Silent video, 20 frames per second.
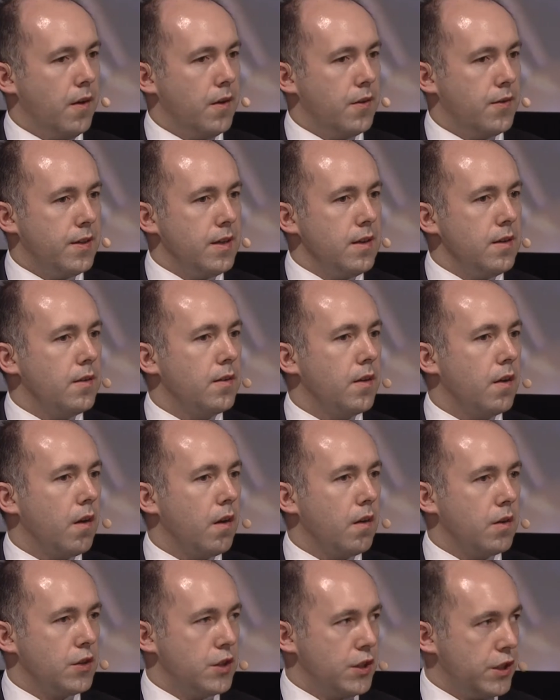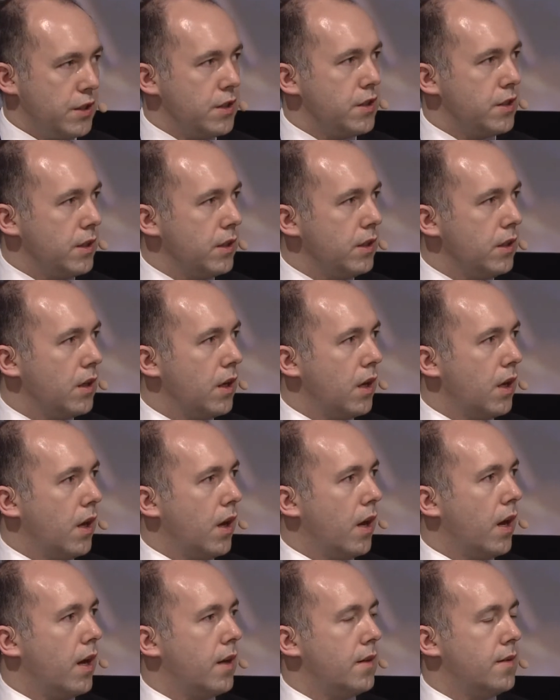Things are changing.
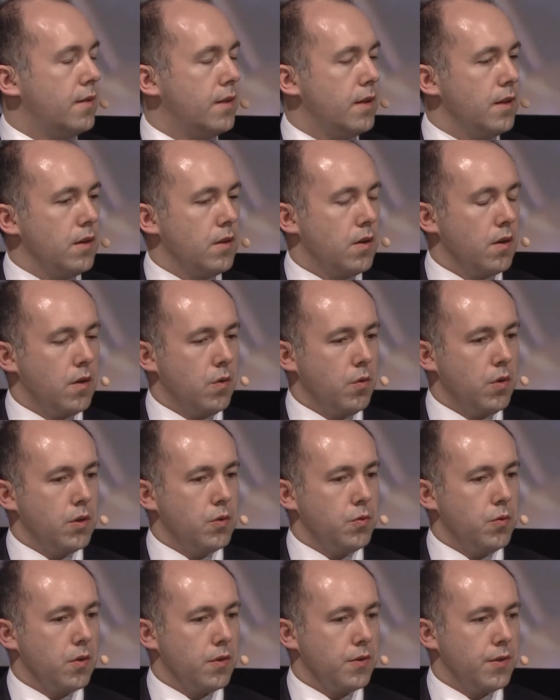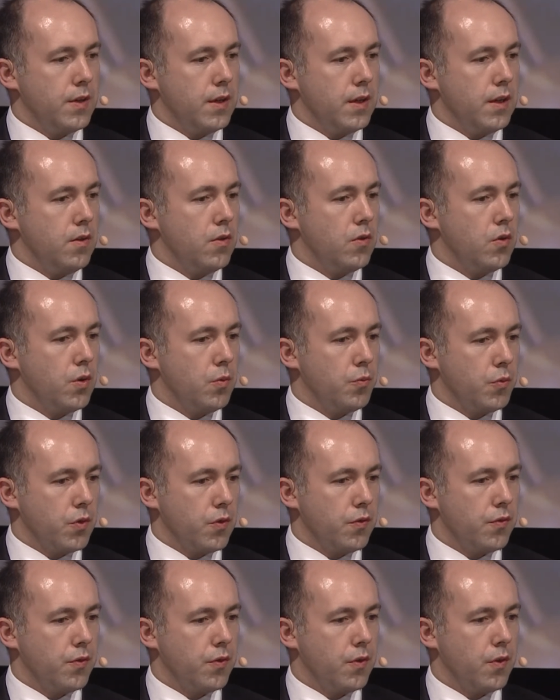I think what we're seeing in terms
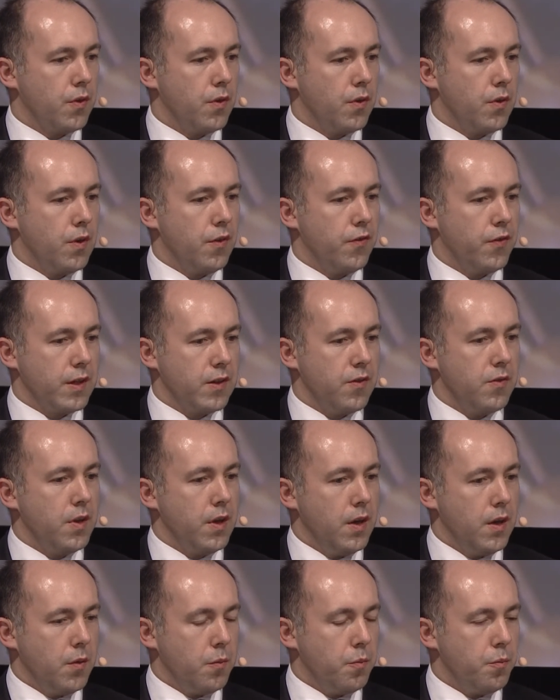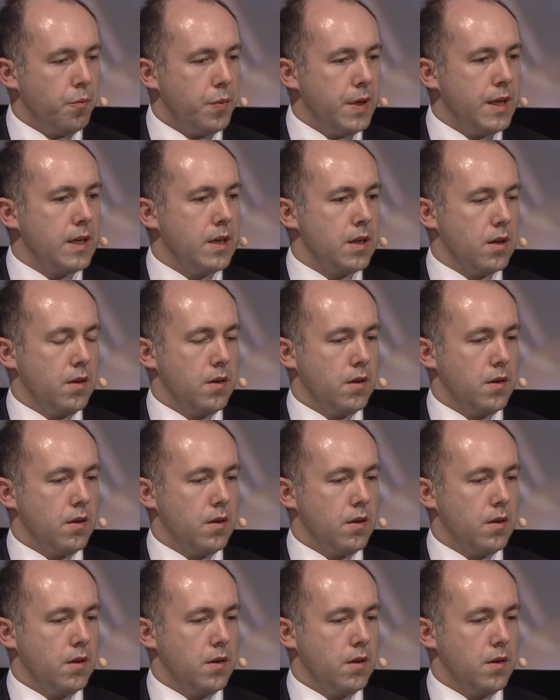of effectively big